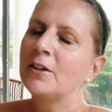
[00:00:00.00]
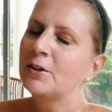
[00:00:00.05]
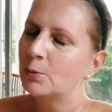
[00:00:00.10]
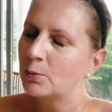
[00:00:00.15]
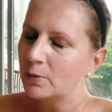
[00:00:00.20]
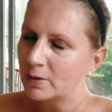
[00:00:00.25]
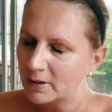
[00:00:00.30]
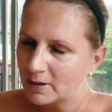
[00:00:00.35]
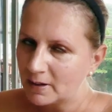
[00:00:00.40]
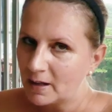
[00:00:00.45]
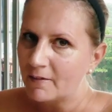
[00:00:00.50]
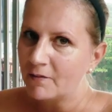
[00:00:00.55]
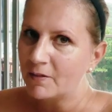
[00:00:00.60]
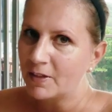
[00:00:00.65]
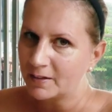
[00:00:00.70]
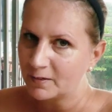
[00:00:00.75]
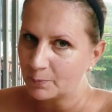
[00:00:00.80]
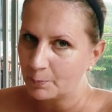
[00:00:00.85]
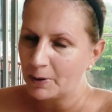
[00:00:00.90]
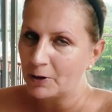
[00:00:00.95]
You will love
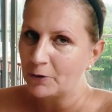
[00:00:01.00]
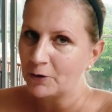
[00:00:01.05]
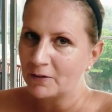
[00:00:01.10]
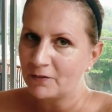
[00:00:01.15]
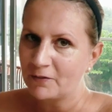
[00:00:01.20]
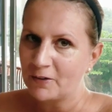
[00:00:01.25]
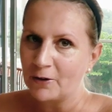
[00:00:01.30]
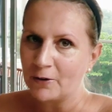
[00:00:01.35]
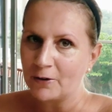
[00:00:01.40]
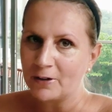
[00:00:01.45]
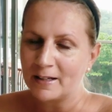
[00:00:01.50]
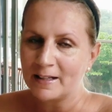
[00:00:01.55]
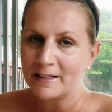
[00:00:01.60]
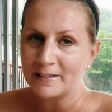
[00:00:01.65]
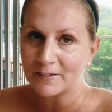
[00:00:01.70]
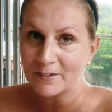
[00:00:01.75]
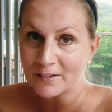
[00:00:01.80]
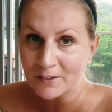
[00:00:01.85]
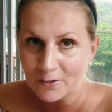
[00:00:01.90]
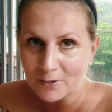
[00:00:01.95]
this boat if you're an
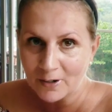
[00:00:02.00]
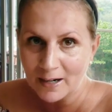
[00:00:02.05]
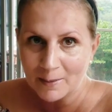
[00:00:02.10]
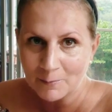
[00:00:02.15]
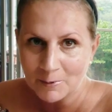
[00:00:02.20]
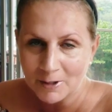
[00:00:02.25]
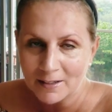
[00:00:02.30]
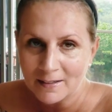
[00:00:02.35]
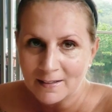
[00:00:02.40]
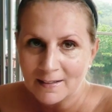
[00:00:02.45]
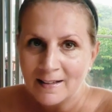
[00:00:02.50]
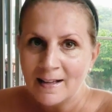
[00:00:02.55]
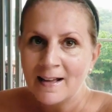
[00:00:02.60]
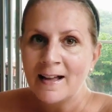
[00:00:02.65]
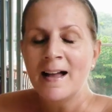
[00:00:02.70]
Instagrammer.